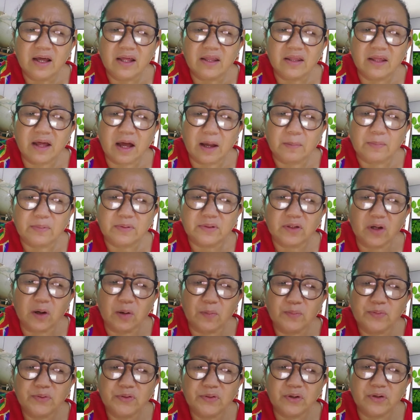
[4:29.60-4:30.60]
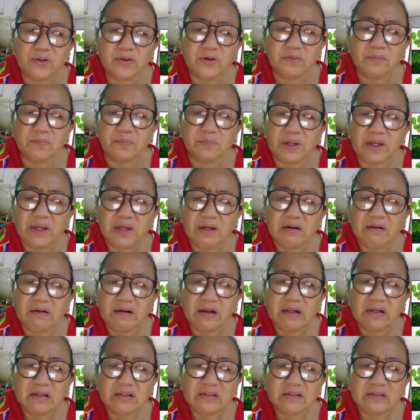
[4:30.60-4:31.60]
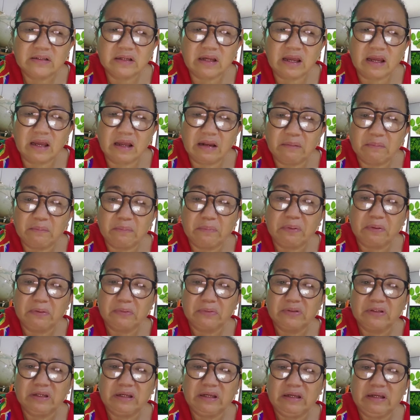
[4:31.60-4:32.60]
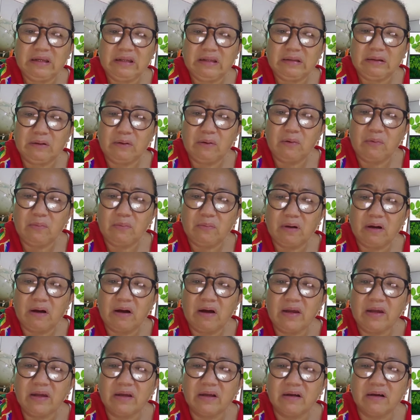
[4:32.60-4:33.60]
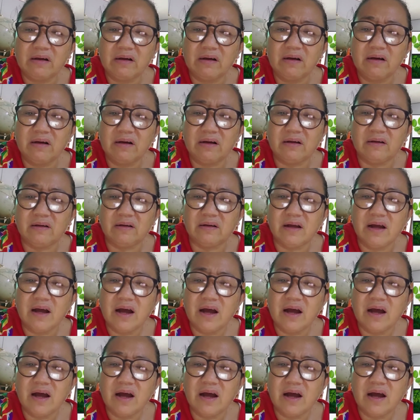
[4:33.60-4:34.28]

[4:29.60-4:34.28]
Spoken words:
the absorption of minerals and protein. Oh my God!